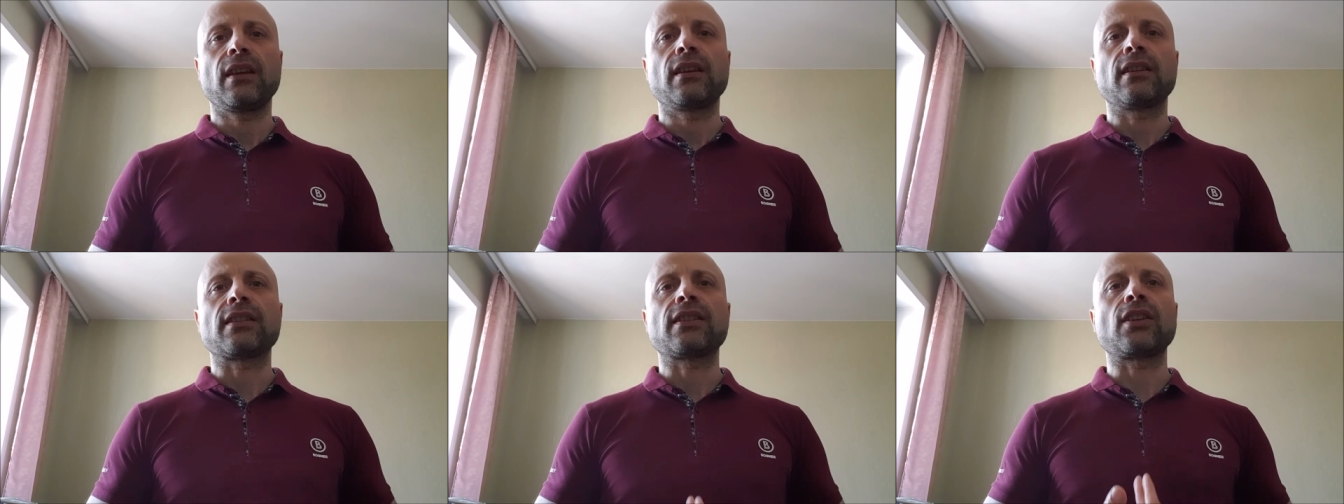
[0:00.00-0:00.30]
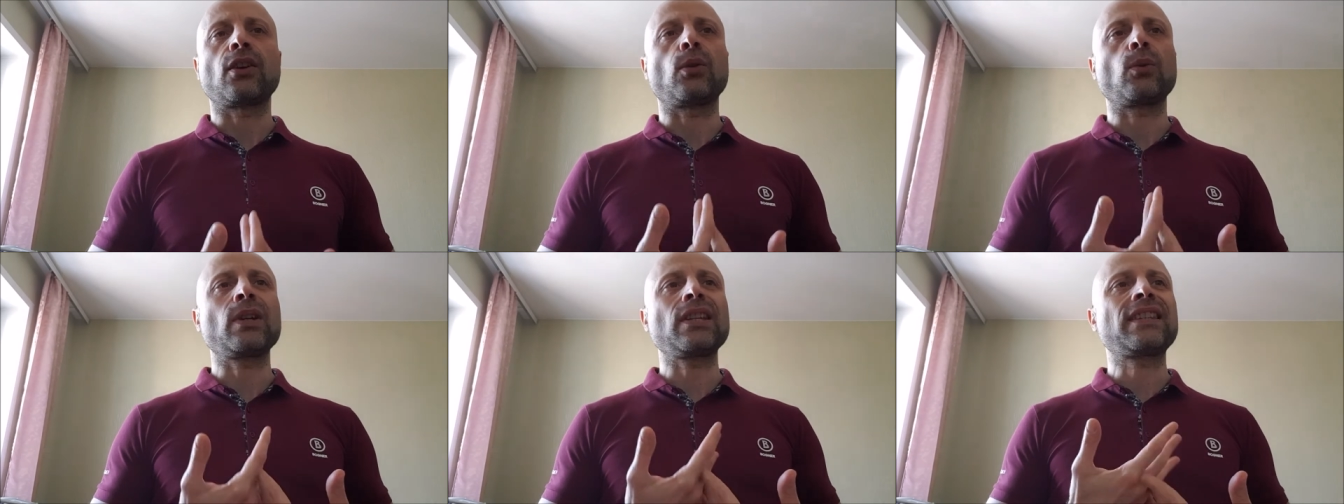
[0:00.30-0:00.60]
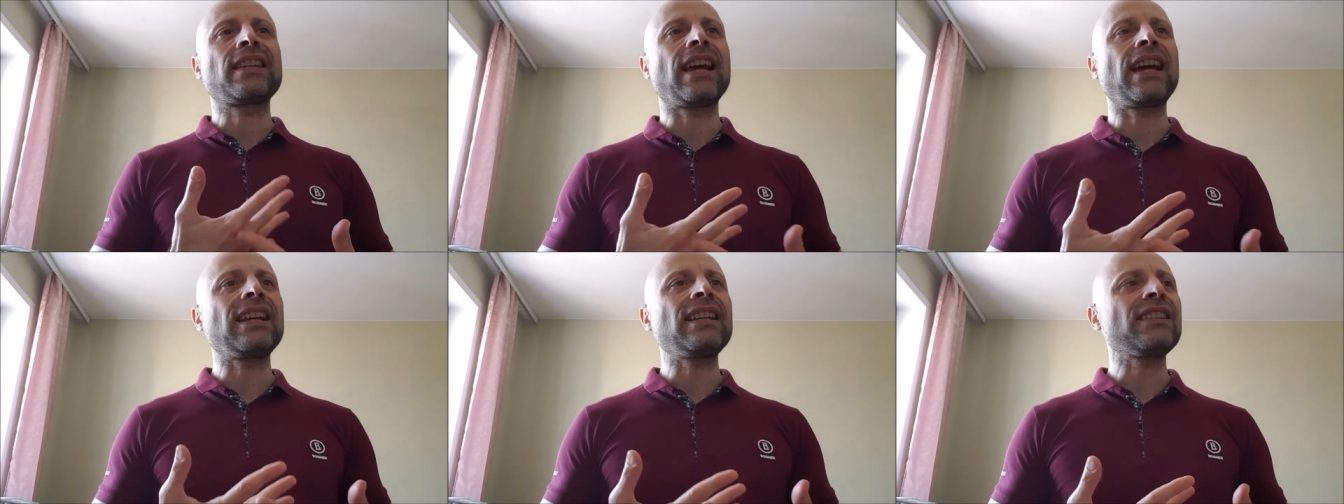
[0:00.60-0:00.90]
So
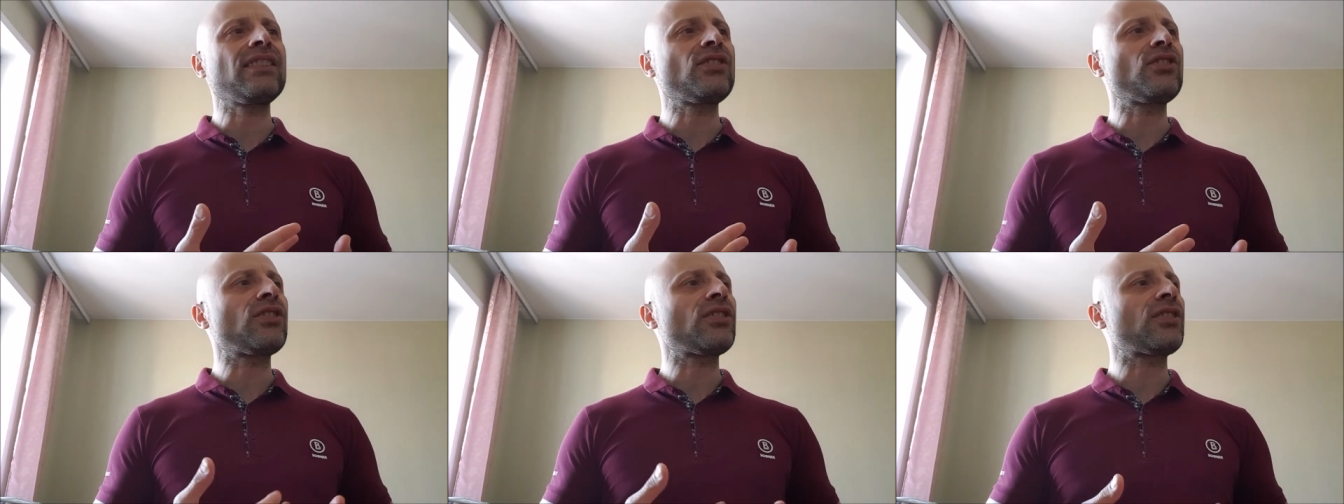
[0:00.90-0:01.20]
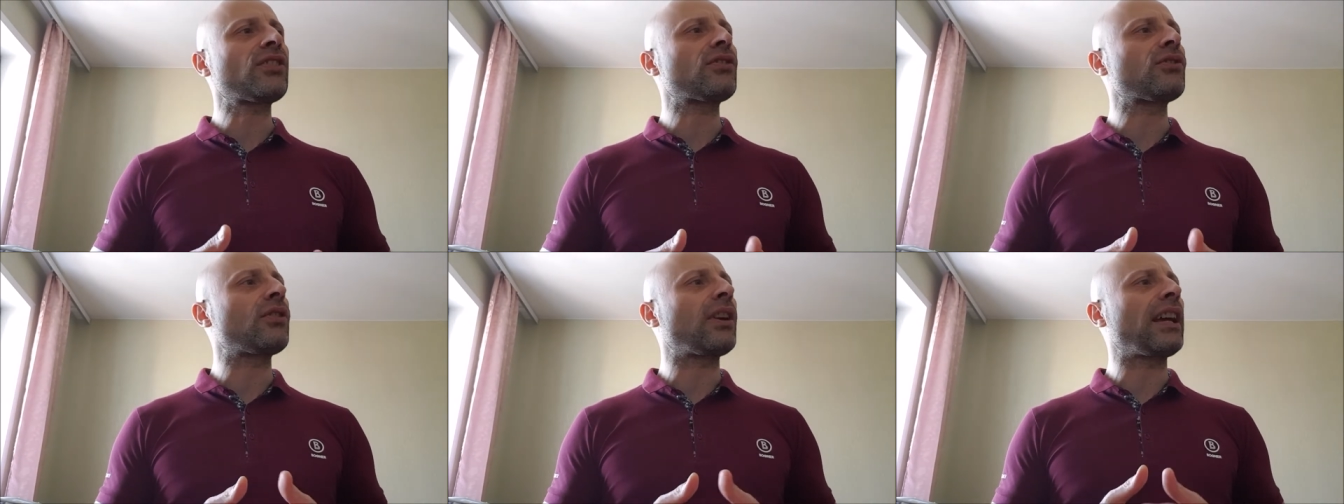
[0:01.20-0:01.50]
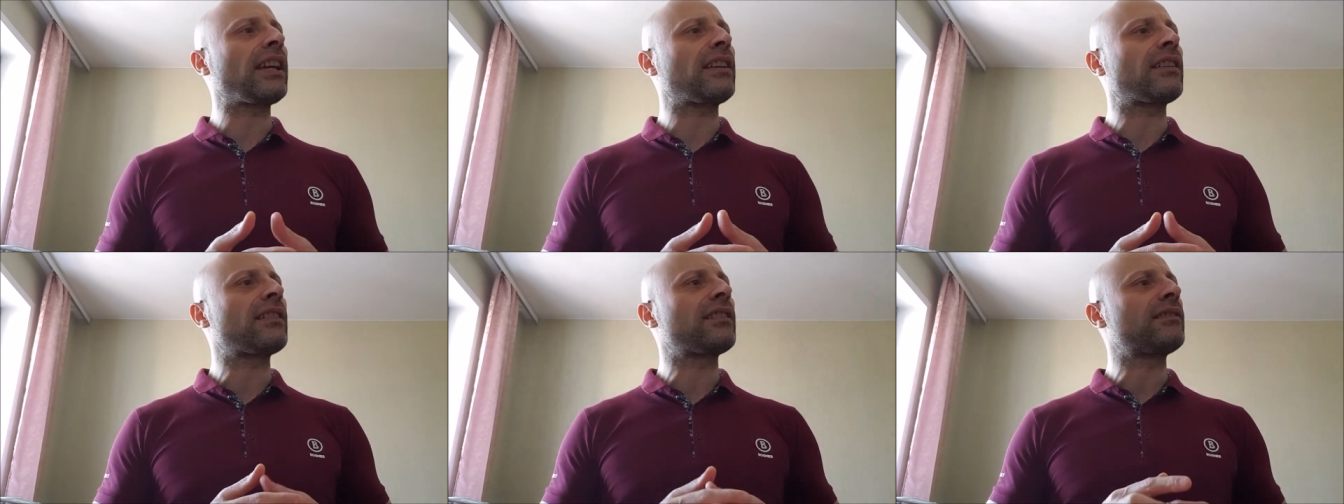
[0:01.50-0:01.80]
Italians just
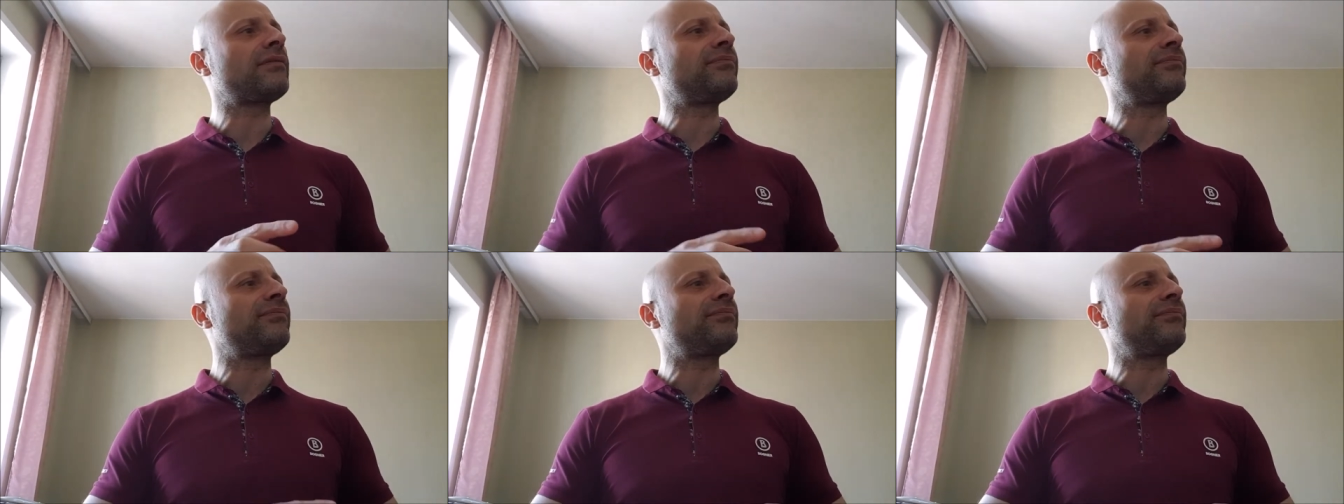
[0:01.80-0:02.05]
like,